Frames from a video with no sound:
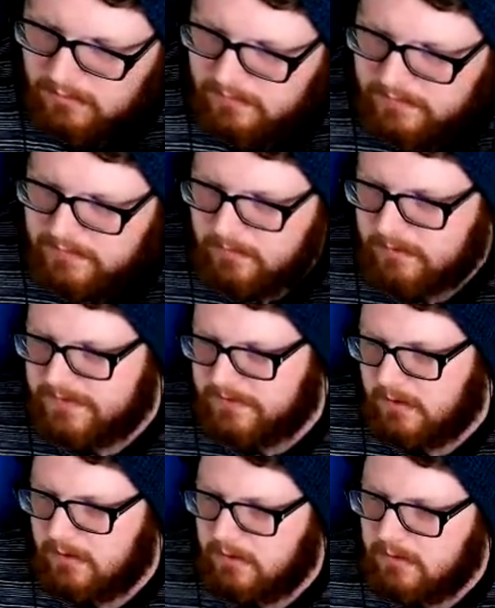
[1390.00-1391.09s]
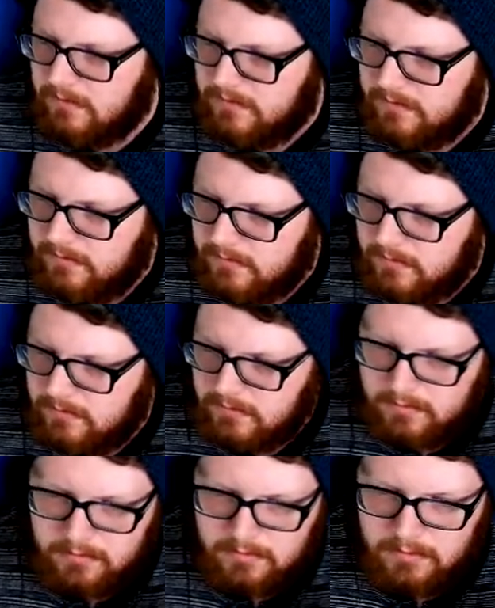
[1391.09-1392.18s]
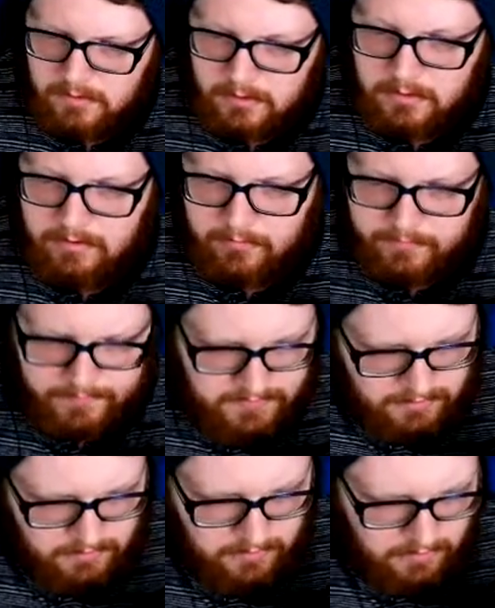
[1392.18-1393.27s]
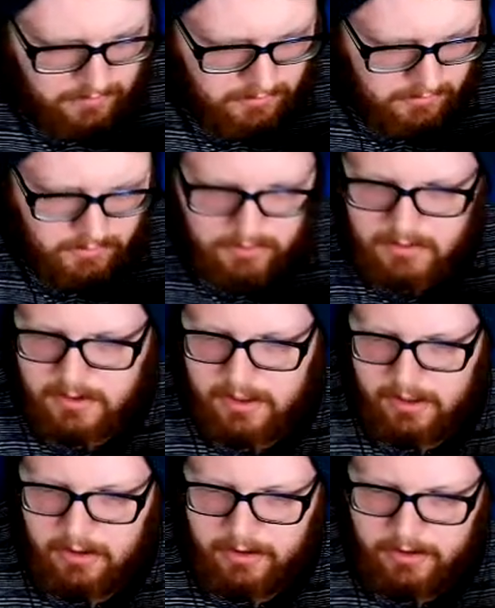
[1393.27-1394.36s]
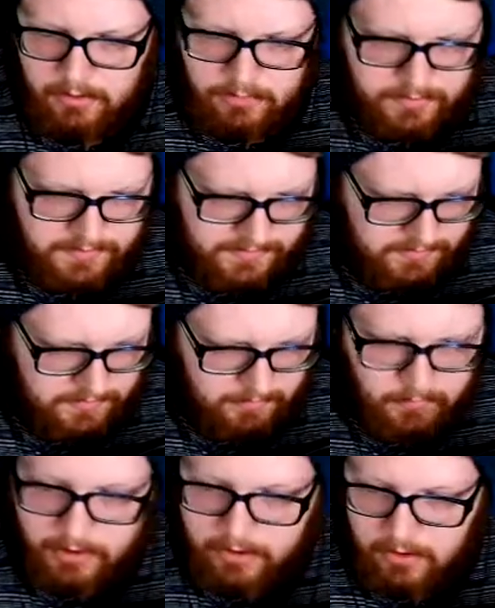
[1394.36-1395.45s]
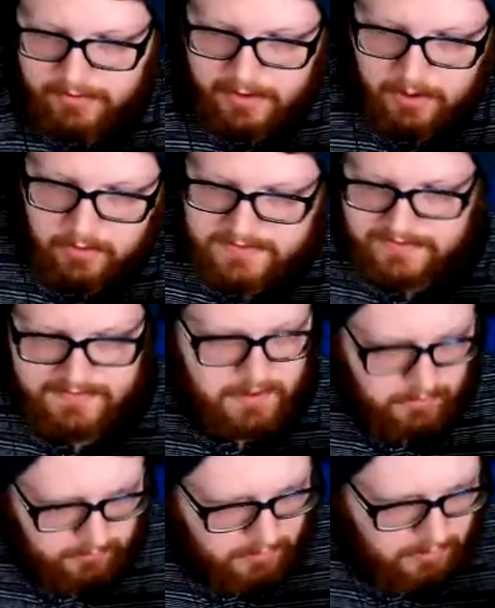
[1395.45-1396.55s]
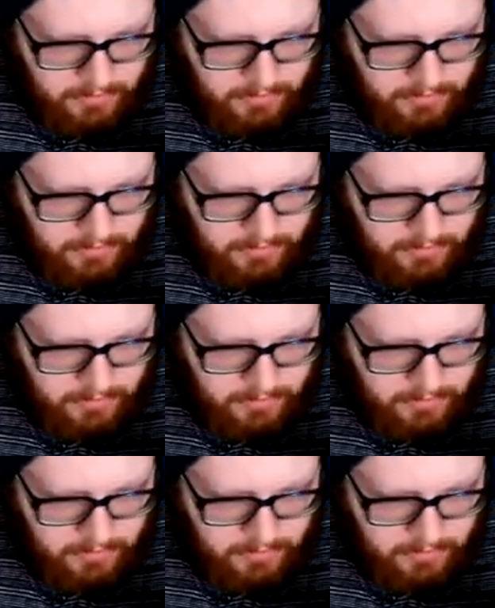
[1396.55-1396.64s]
50%, or level 50. Gyarados, I'm running all the calcs this game.